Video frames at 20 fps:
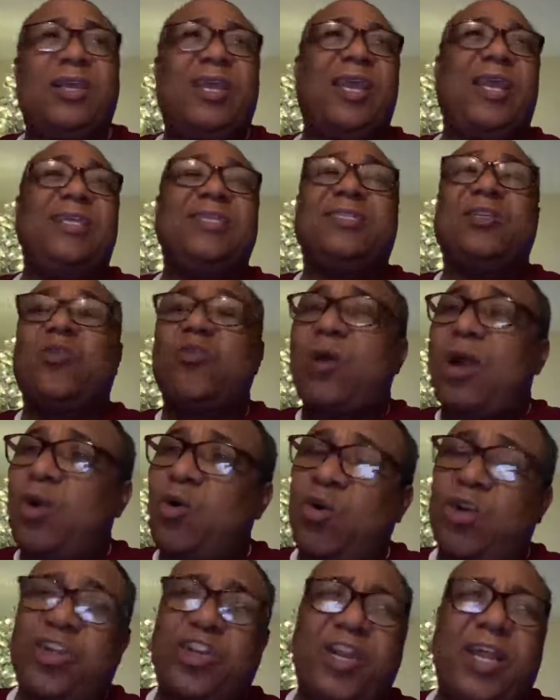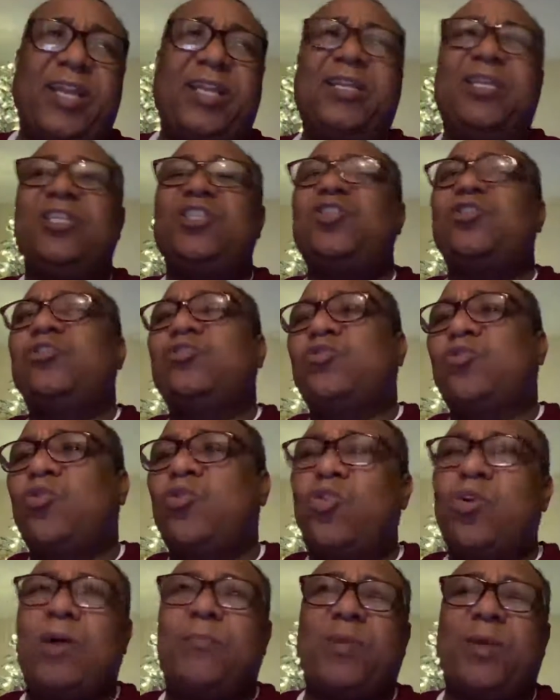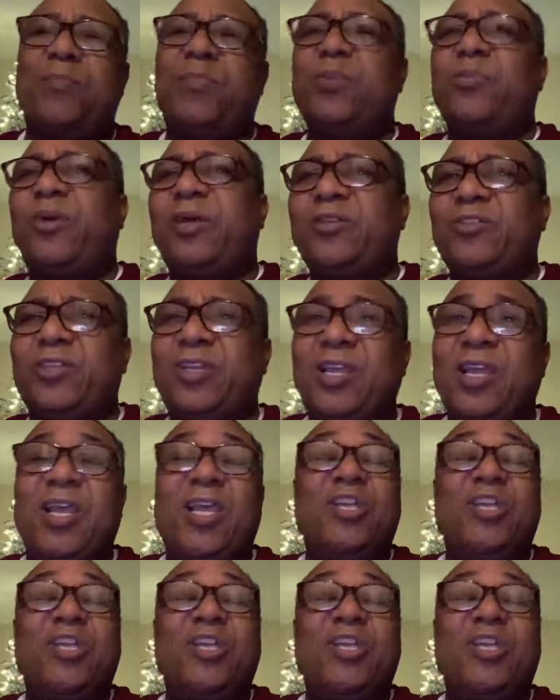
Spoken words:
And he said, oh, I called the United Nations to go and my people are doing.